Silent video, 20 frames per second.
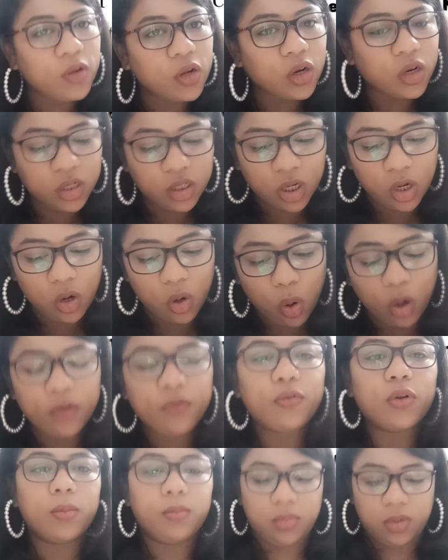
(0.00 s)
learned a
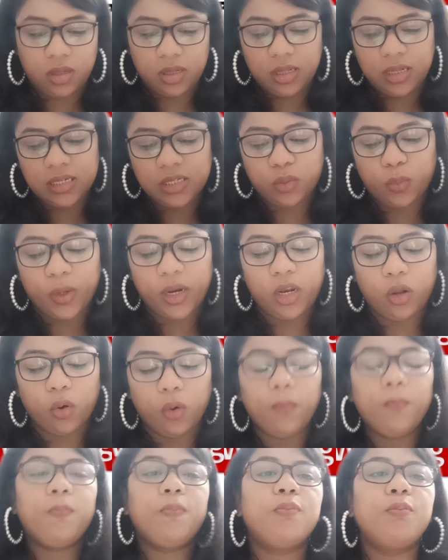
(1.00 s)
lot from this
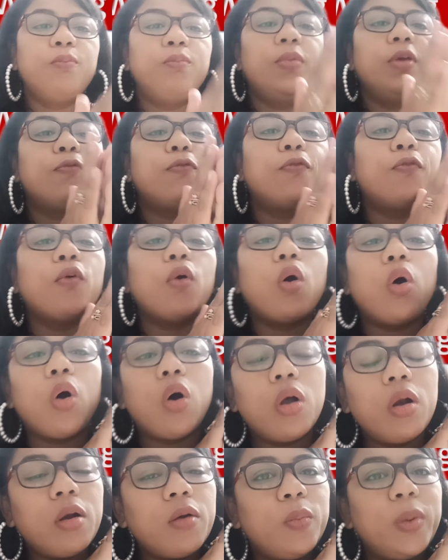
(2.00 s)
video.
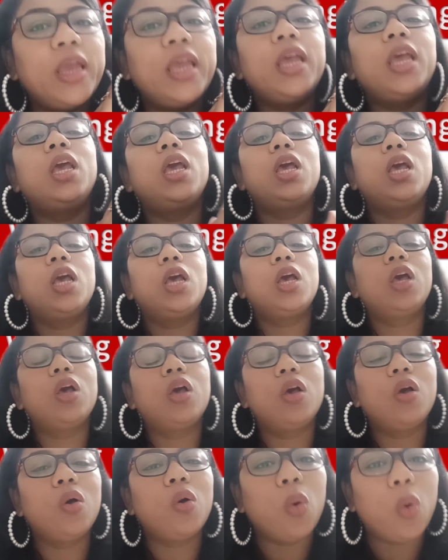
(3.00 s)
Before we
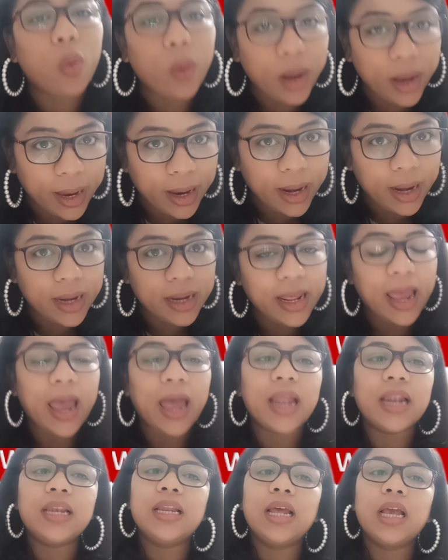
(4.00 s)
go ahead
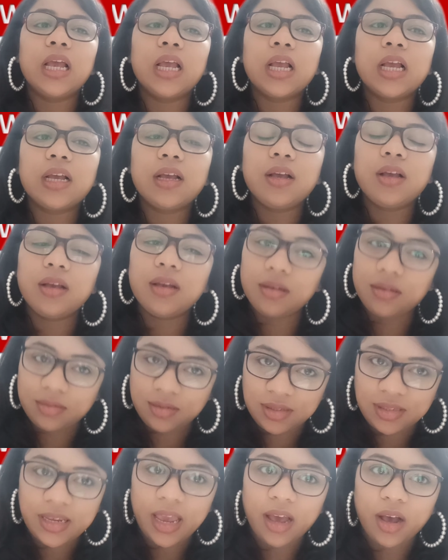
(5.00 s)
and
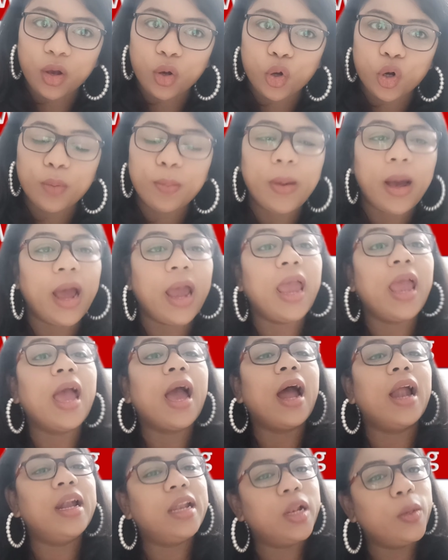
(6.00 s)
say a goodbye
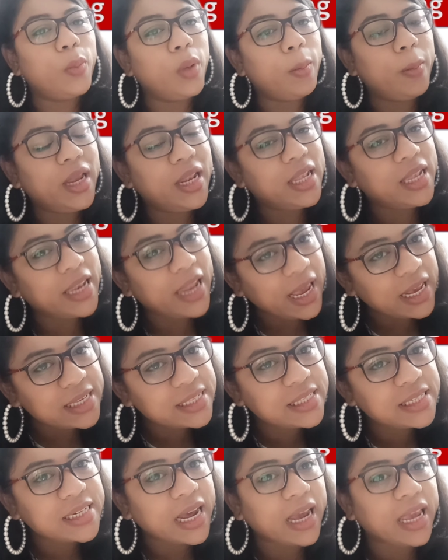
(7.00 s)
until we meet
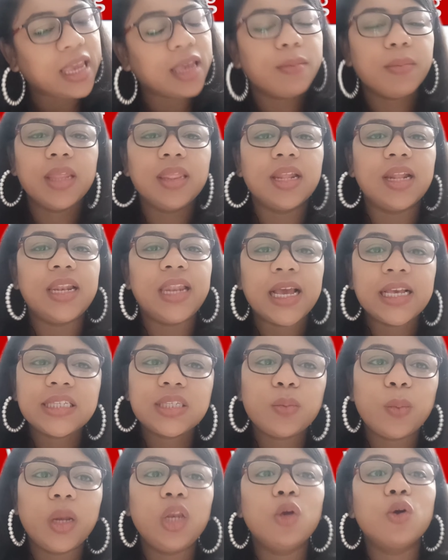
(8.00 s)
next time in the
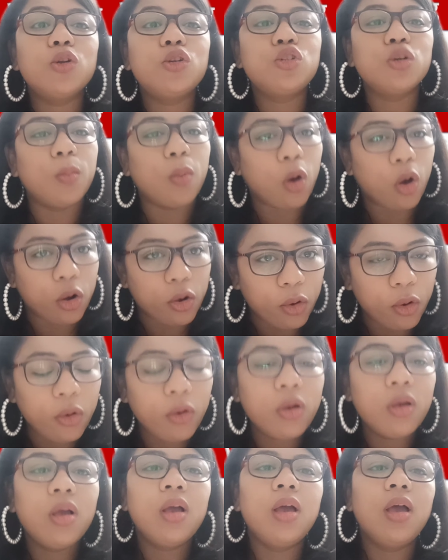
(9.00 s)
next video
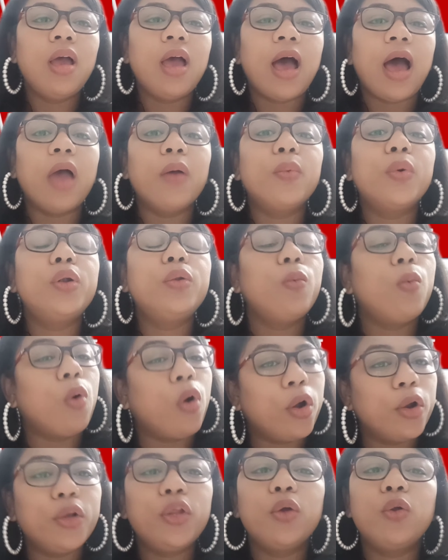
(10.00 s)
tomorrow, I would
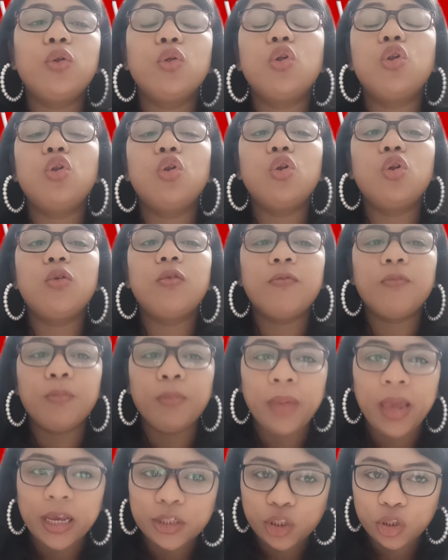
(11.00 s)
want you to
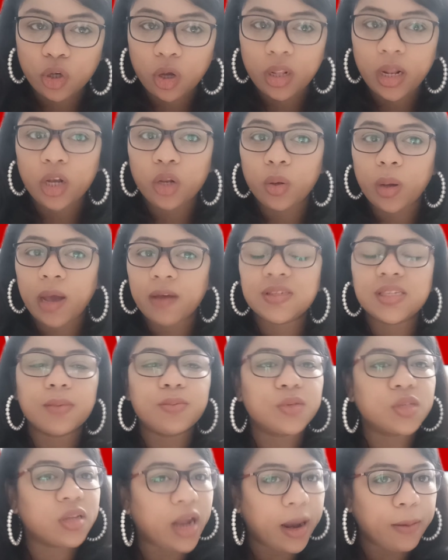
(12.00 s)
make sure that you have
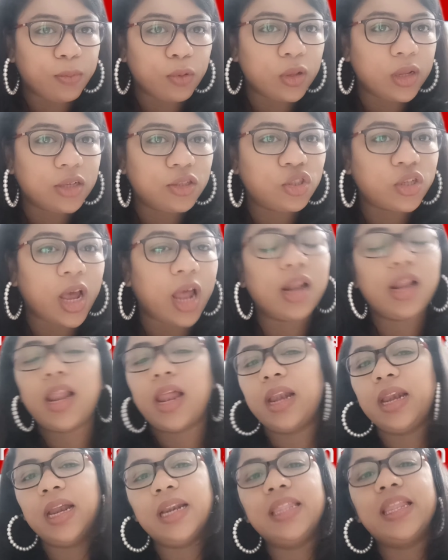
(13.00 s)
subscribed to this channel
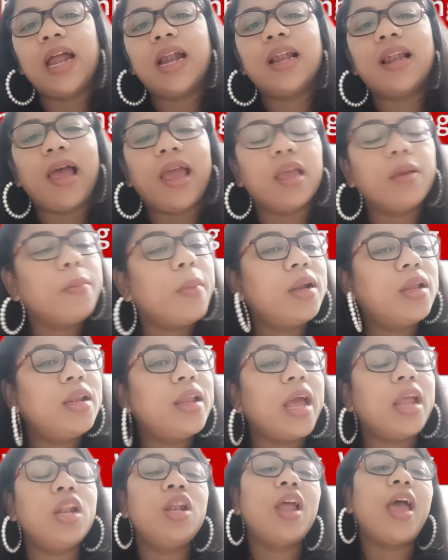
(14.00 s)
and hit that like
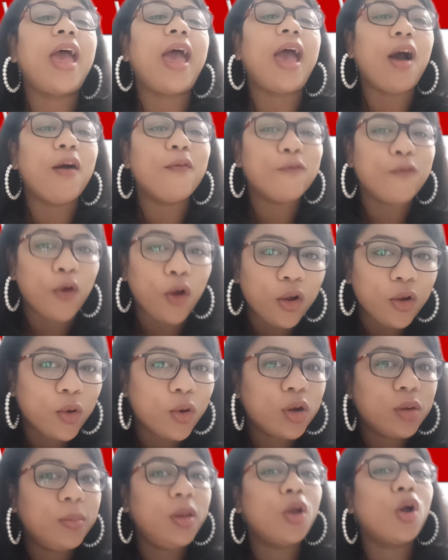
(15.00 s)
button and
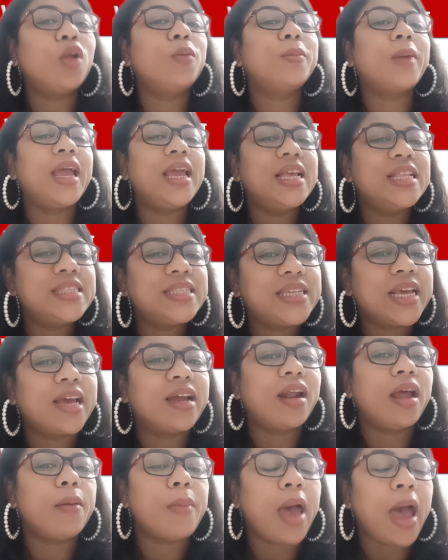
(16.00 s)
followed me on my
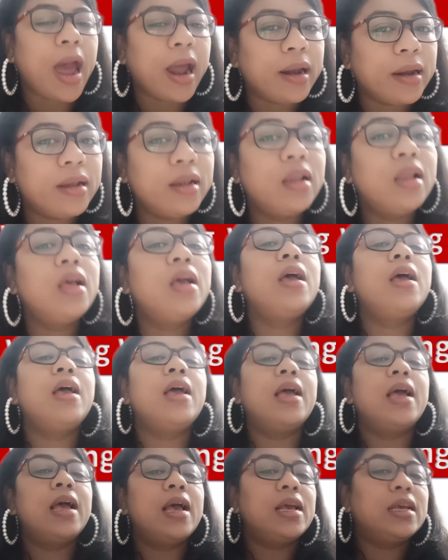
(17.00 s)
Instagram handle
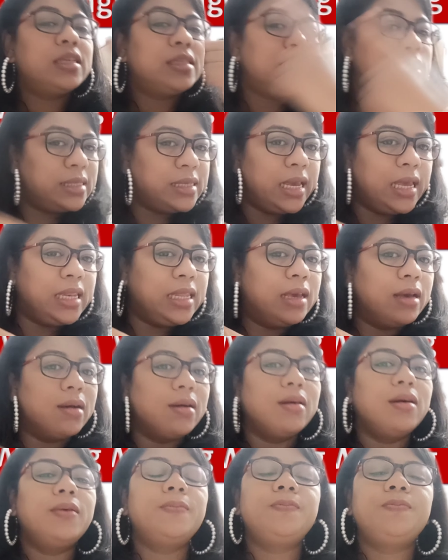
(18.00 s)
seen
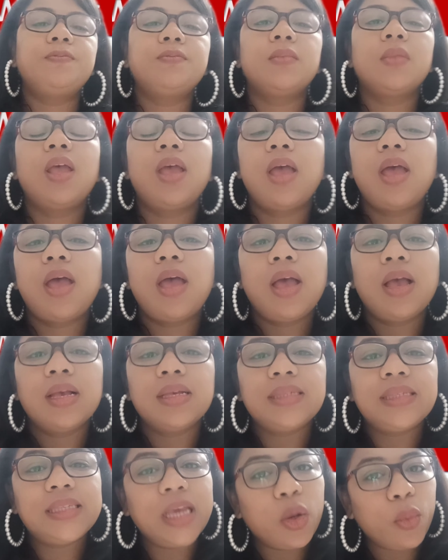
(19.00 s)
here.
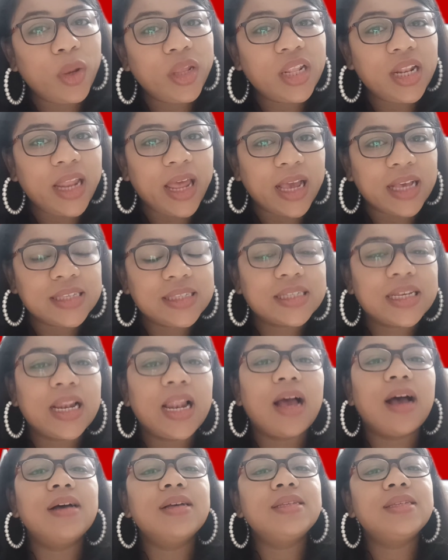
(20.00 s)
See you in the next
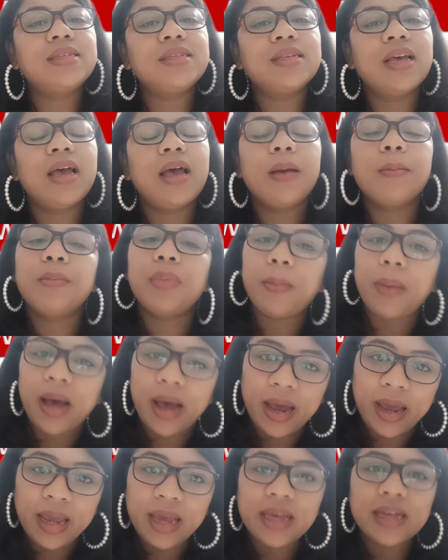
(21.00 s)
class. Bye
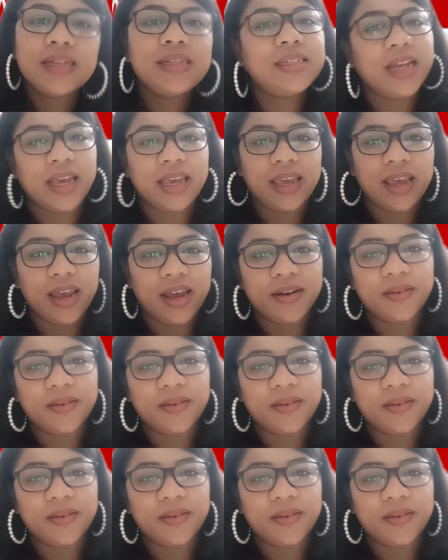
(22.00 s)
bye. Take care.